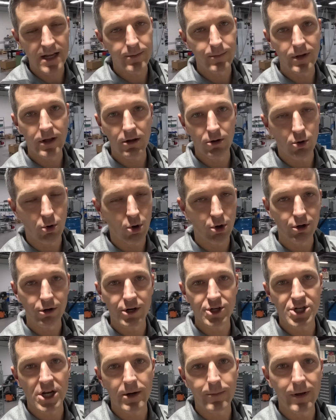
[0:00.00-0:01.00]
end mill,
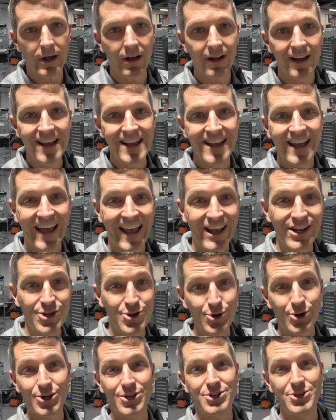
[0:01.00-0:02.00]
quarter-inch end mill, and
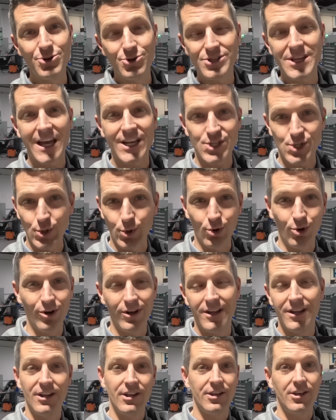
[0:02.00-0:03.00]
you can use that tool